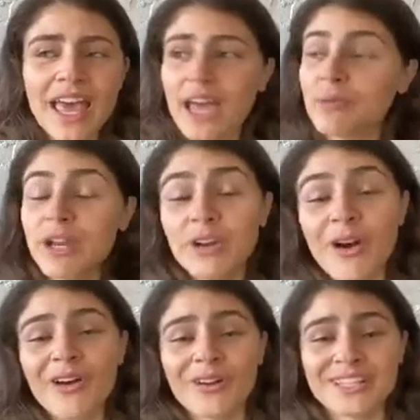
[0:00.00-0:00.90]
And we are
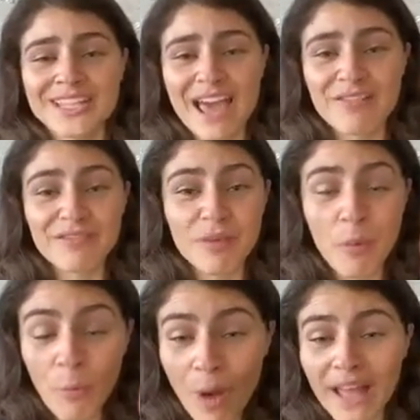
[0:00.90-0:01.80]
not going to have
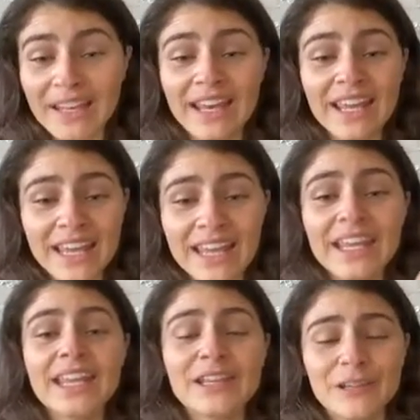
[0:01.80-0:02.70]

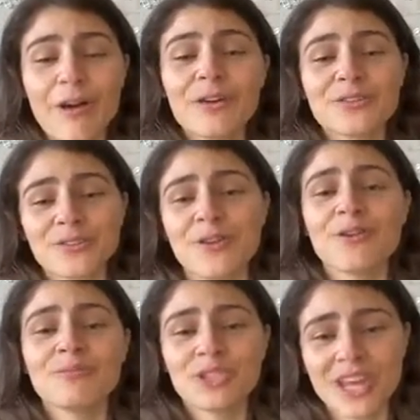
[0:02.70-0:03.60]
any
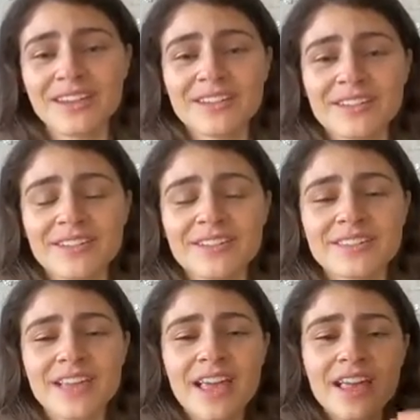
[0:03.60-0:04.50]
long-term changes.